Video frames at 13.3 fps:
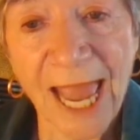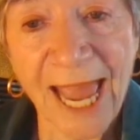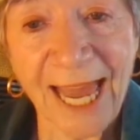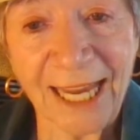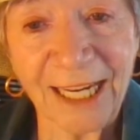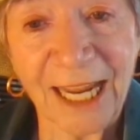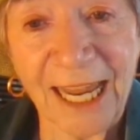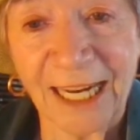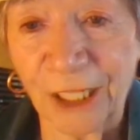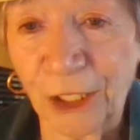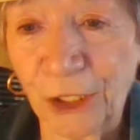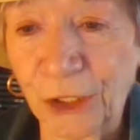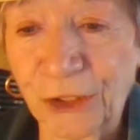And, and
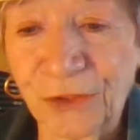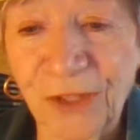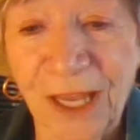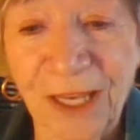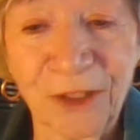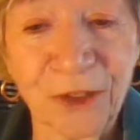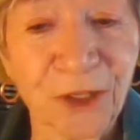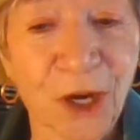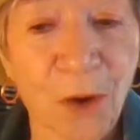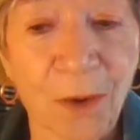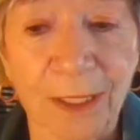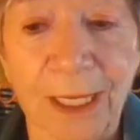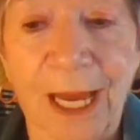it looks and you can
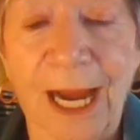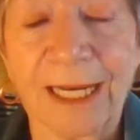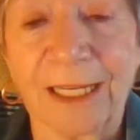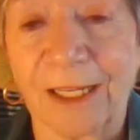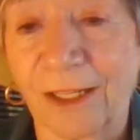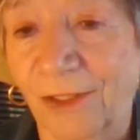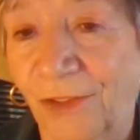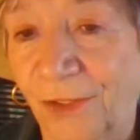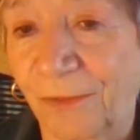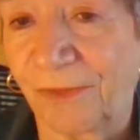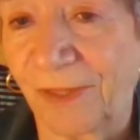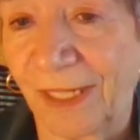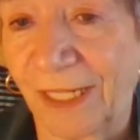go online and look at
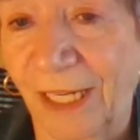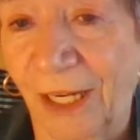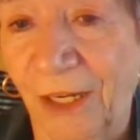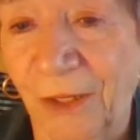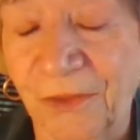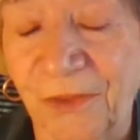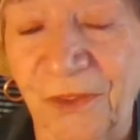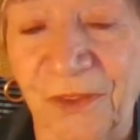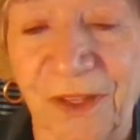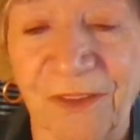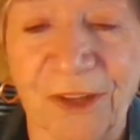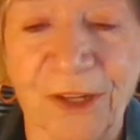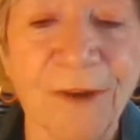some videos and
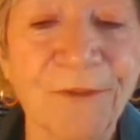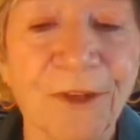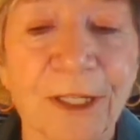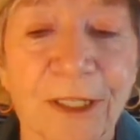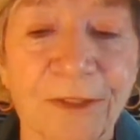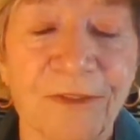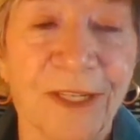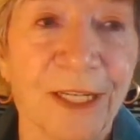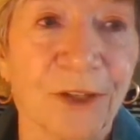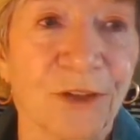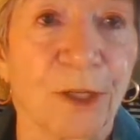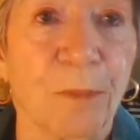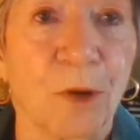stuff. They're not very good
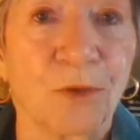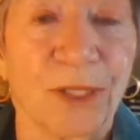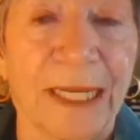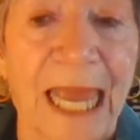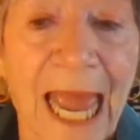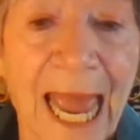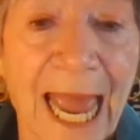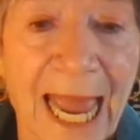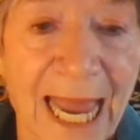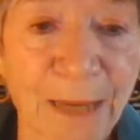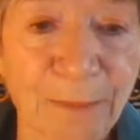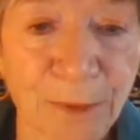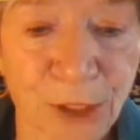videos. They're mostly
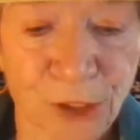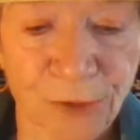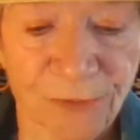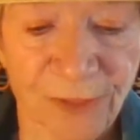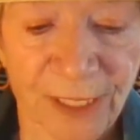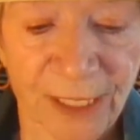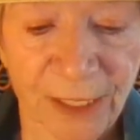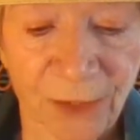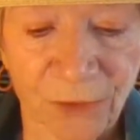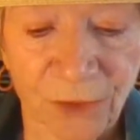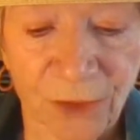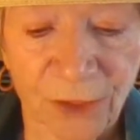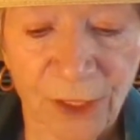amateur
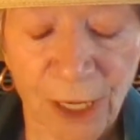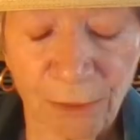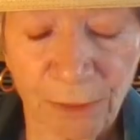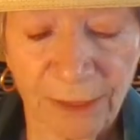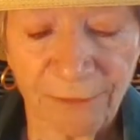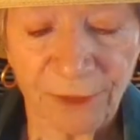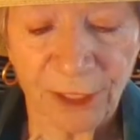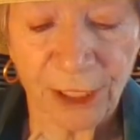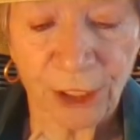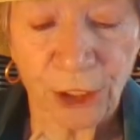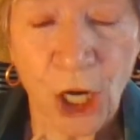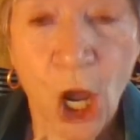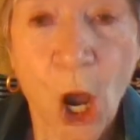videos, so they're not really very
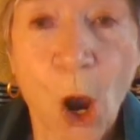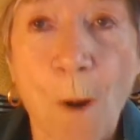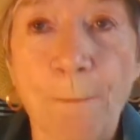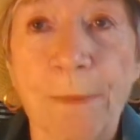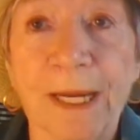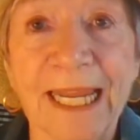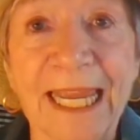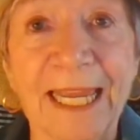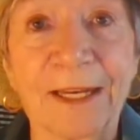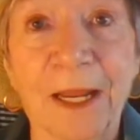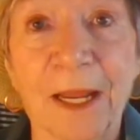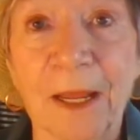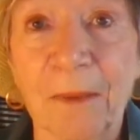good. But
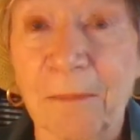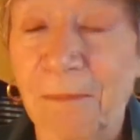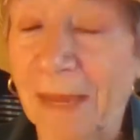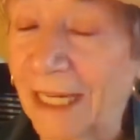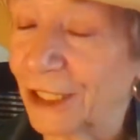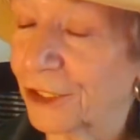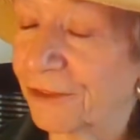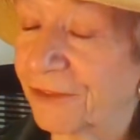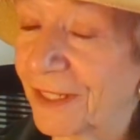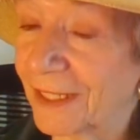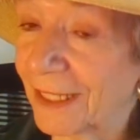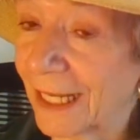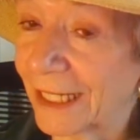it makes you
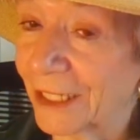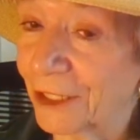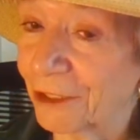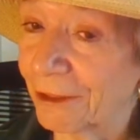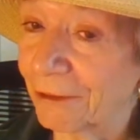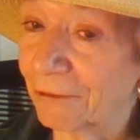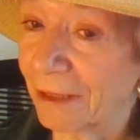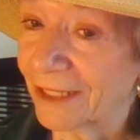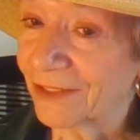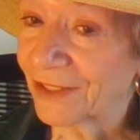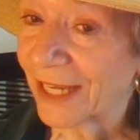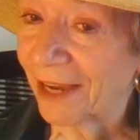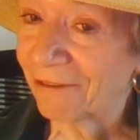feel like you're in
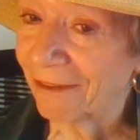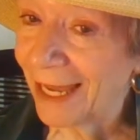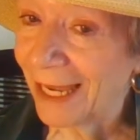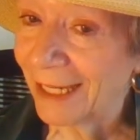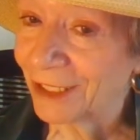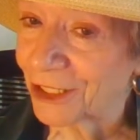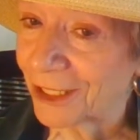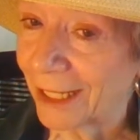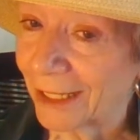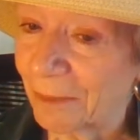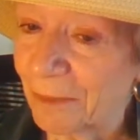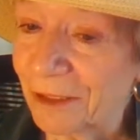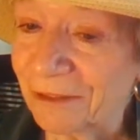Rick's Cafe, just
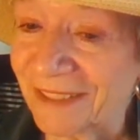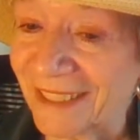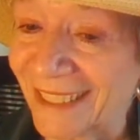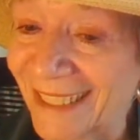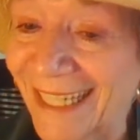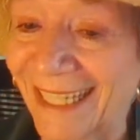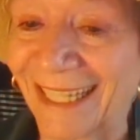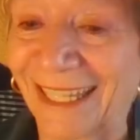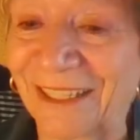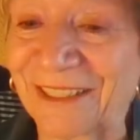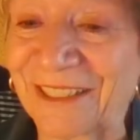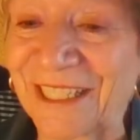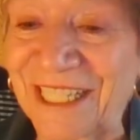like the movie. Well, they, it
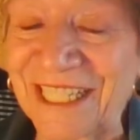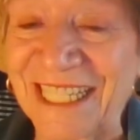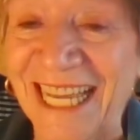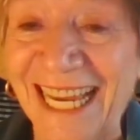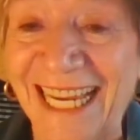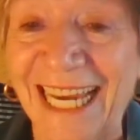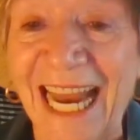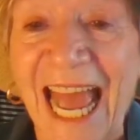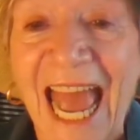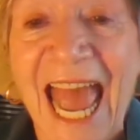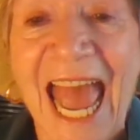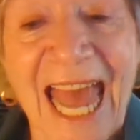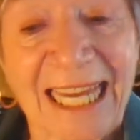looks they, just like they, it.
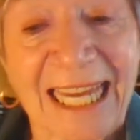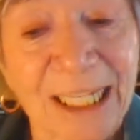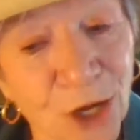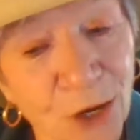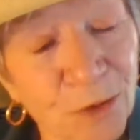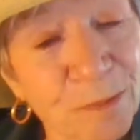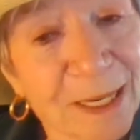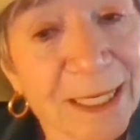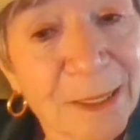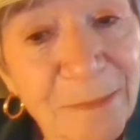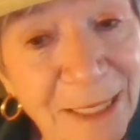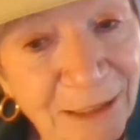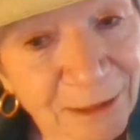Yeah. And it's owned by an